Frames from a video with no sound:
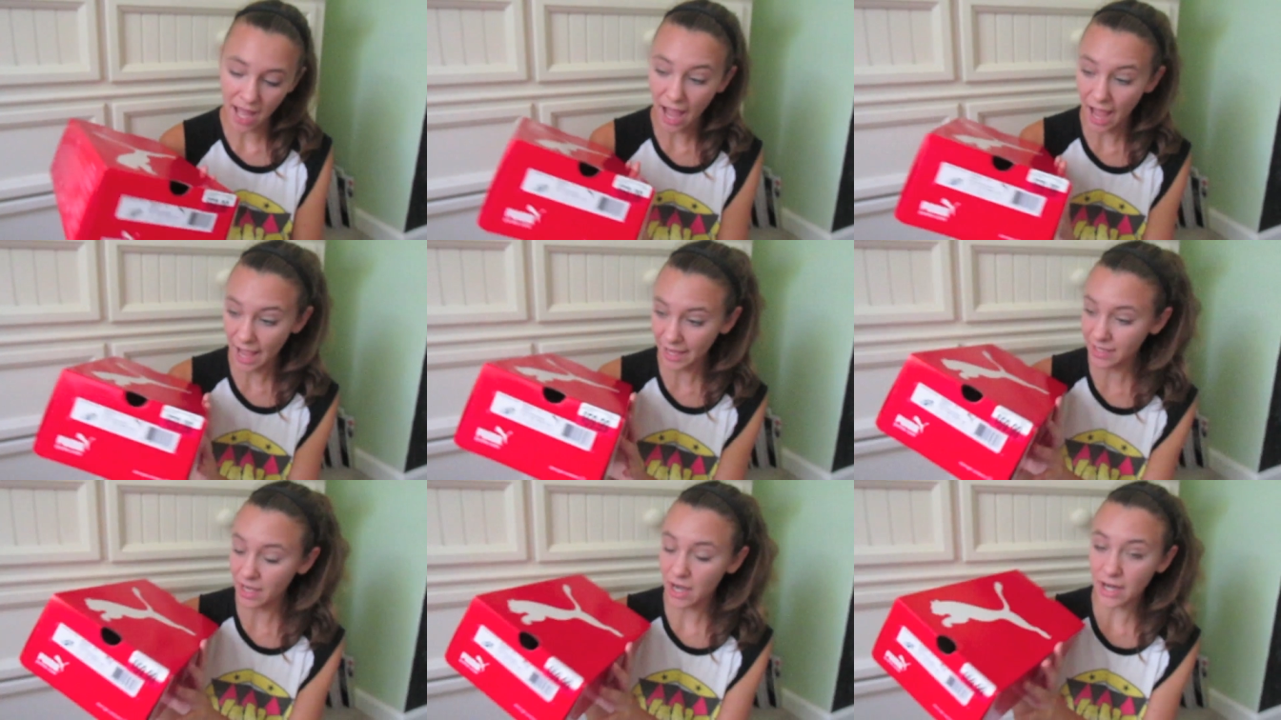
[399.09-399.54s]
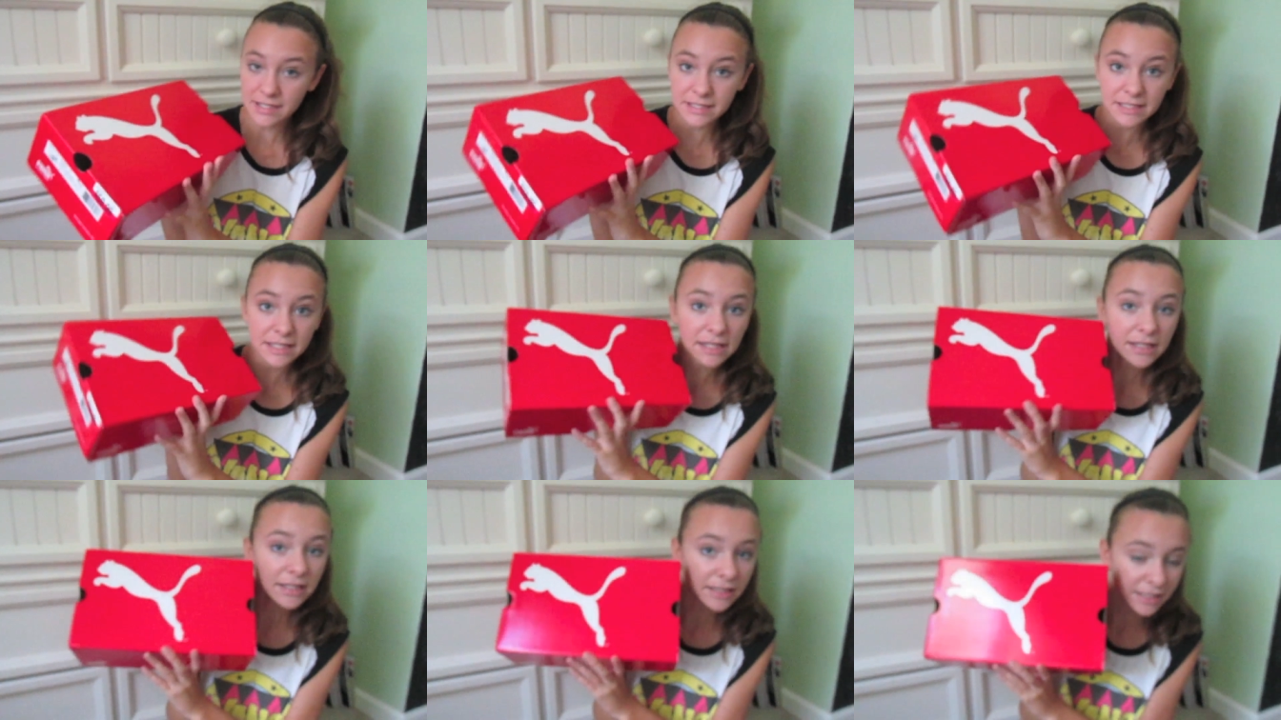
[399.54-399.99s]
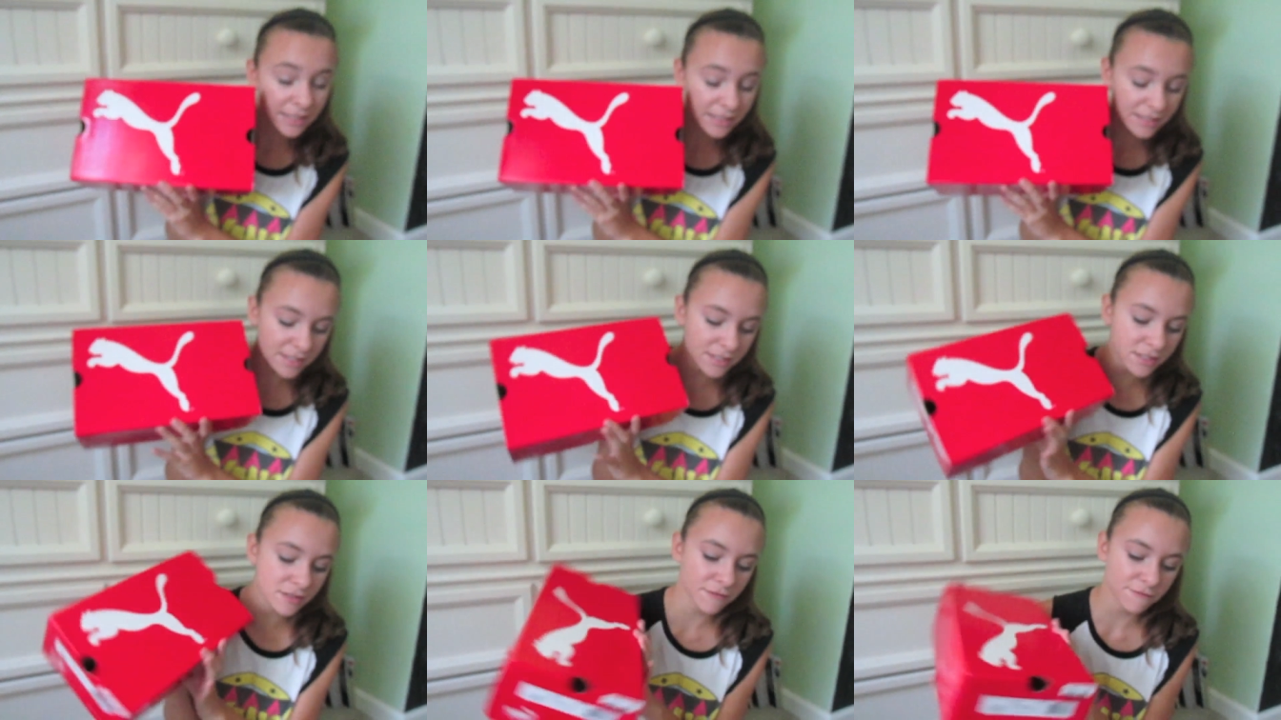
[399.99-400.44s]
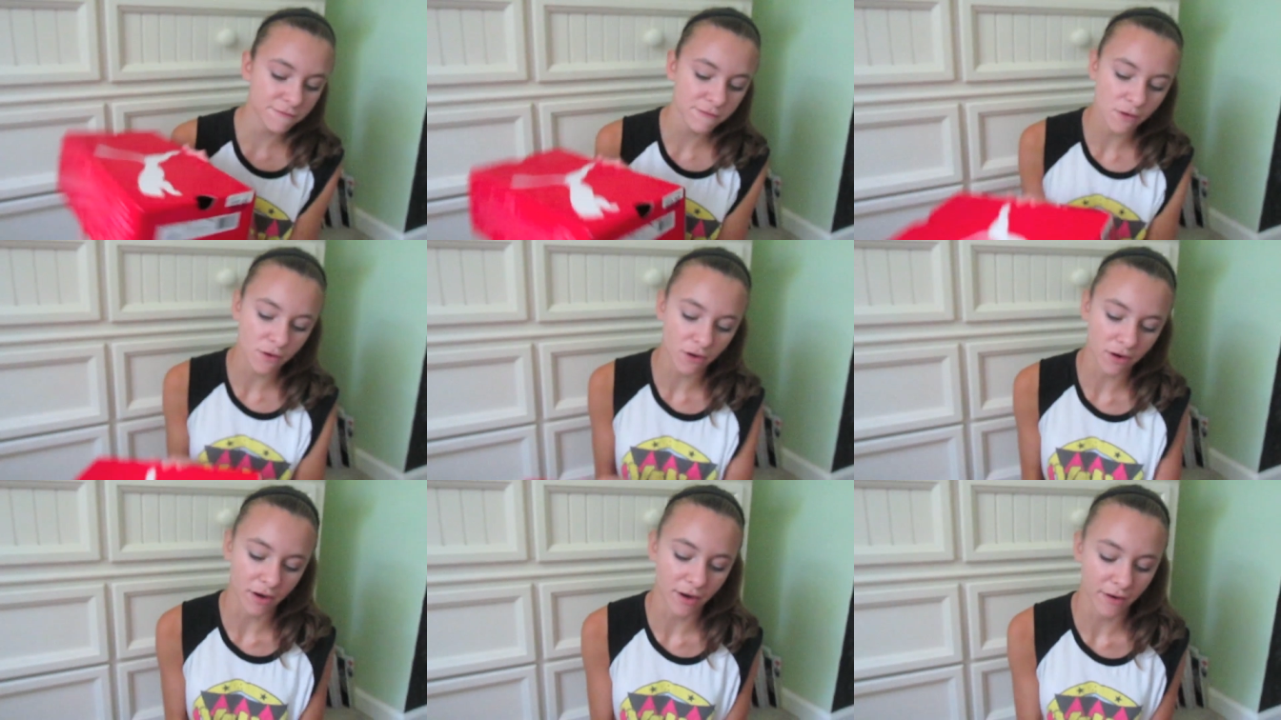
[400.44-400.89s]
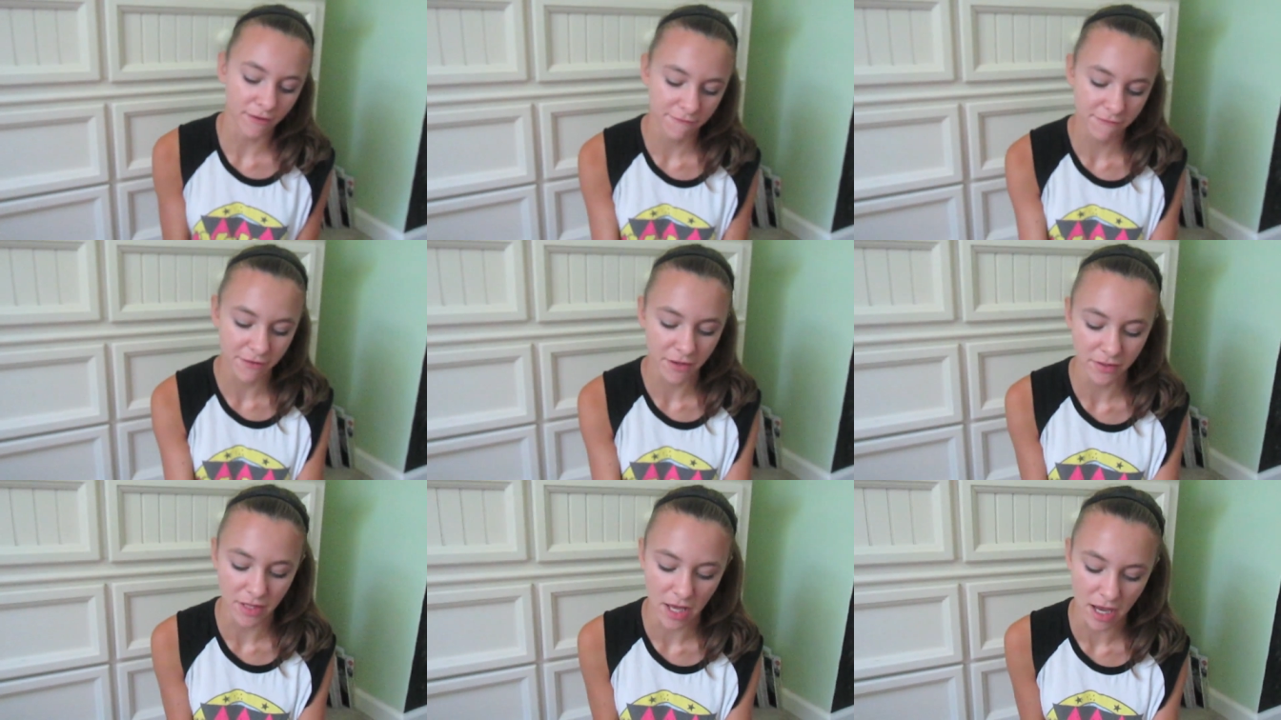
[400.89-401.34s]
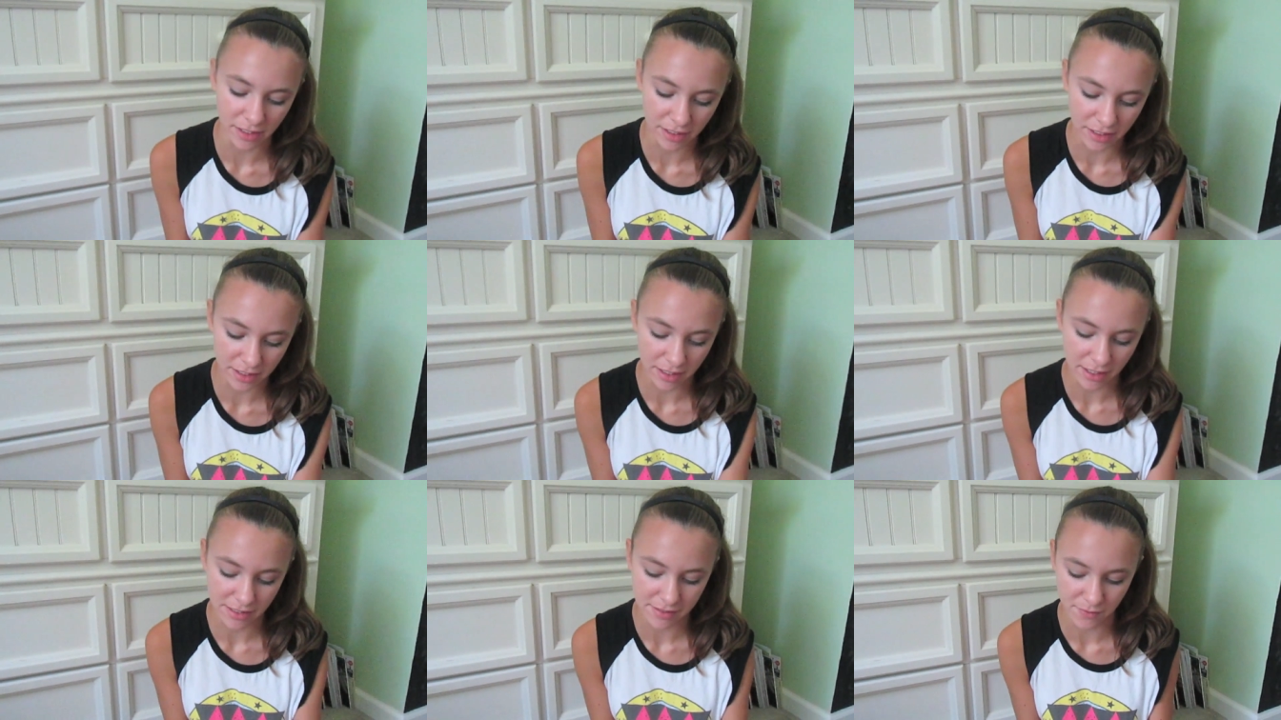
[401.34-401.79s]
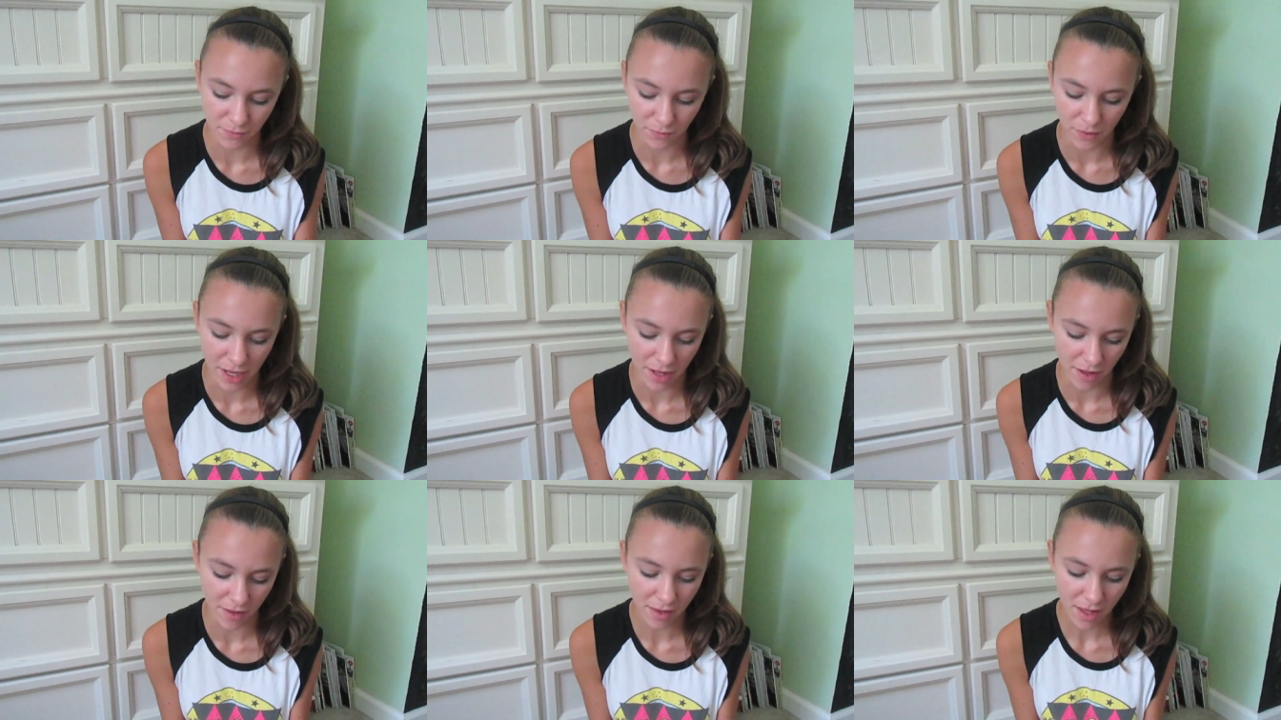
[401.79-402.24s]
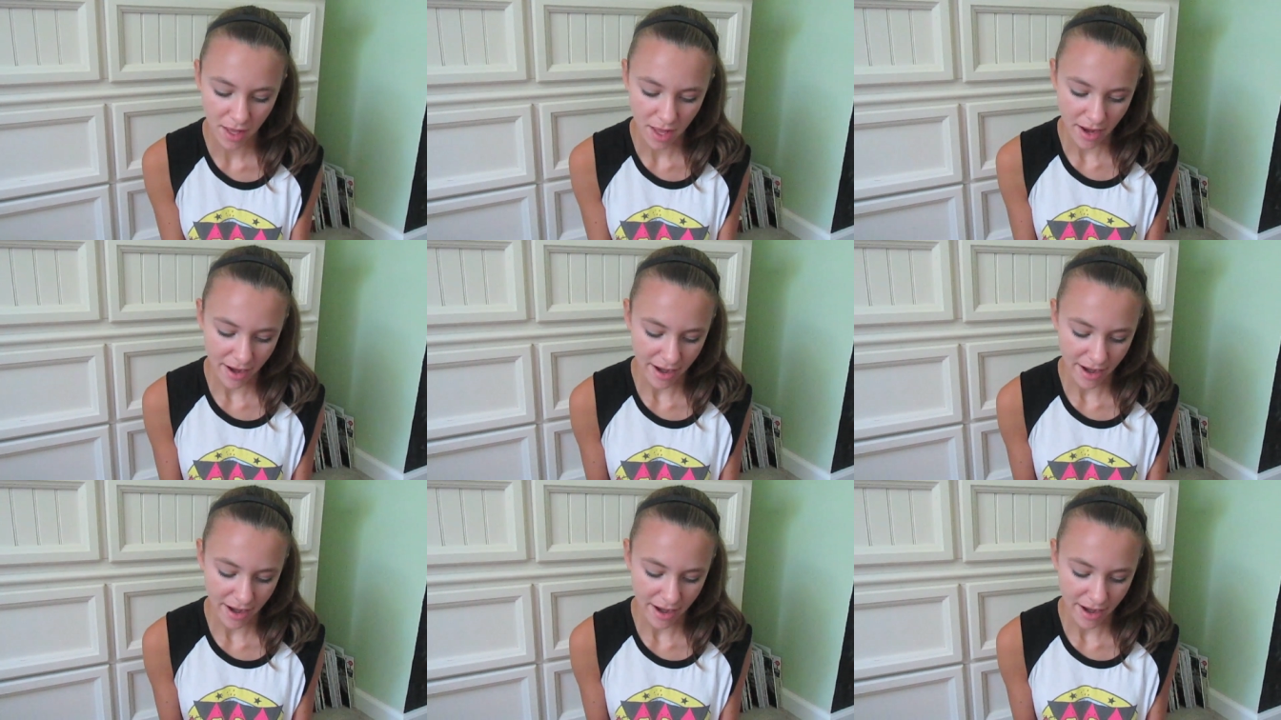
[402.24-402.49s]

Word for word: I got cleats for field hockey as well,